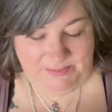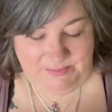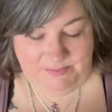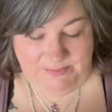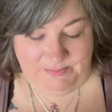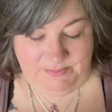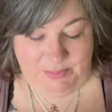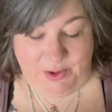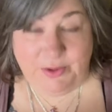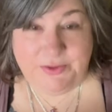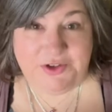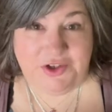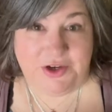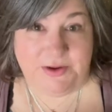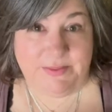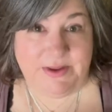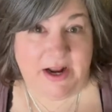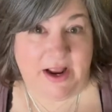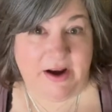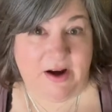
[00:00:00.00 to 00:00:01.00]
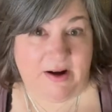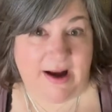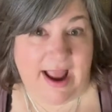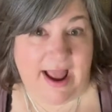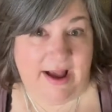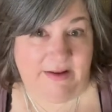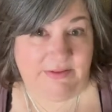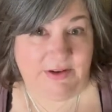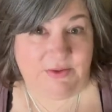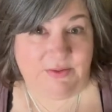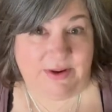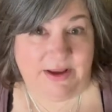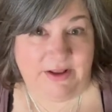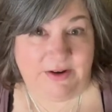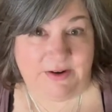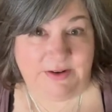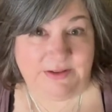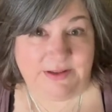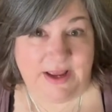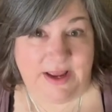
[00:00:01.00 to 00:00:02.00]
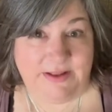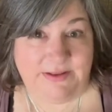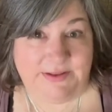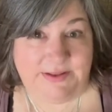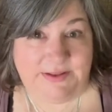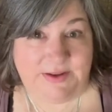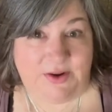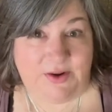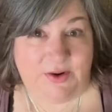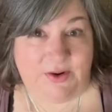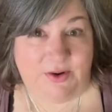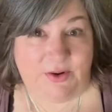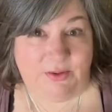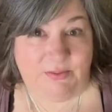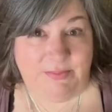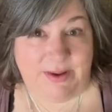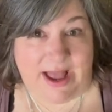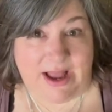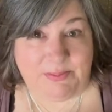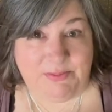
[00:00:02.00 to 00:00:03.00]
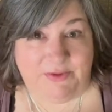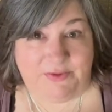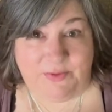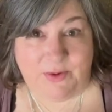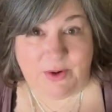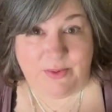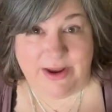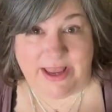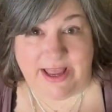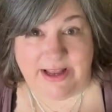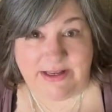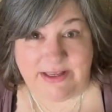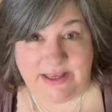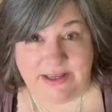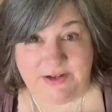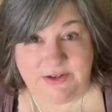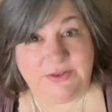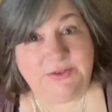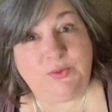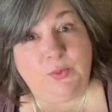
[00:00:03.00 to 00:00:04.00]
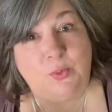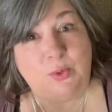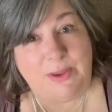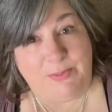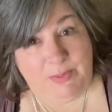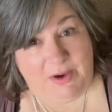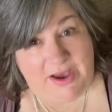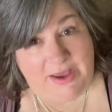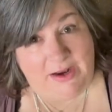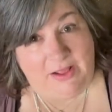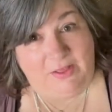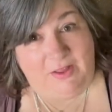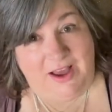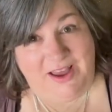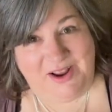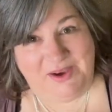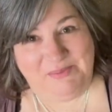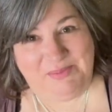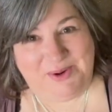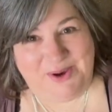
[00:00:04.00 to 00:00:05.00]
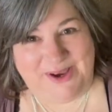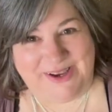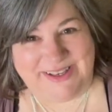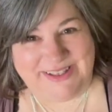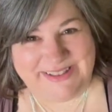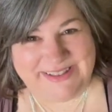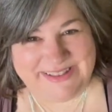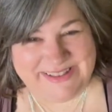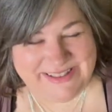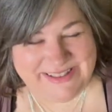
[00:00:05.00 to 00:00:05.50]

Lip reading: Both Jim and I are avid readers. And so back before we had Kindles, we bought a lot of books.